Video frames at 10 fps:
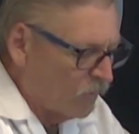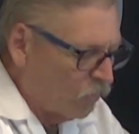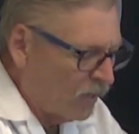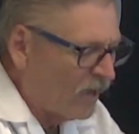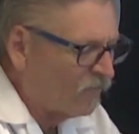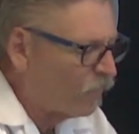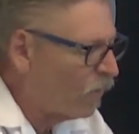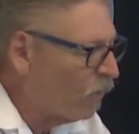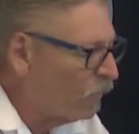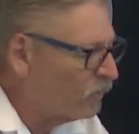We have
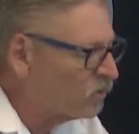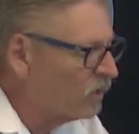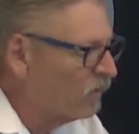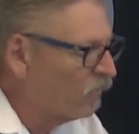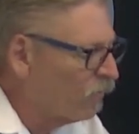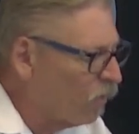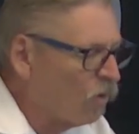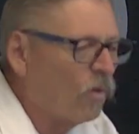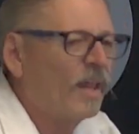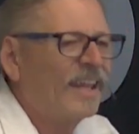
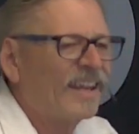purposeful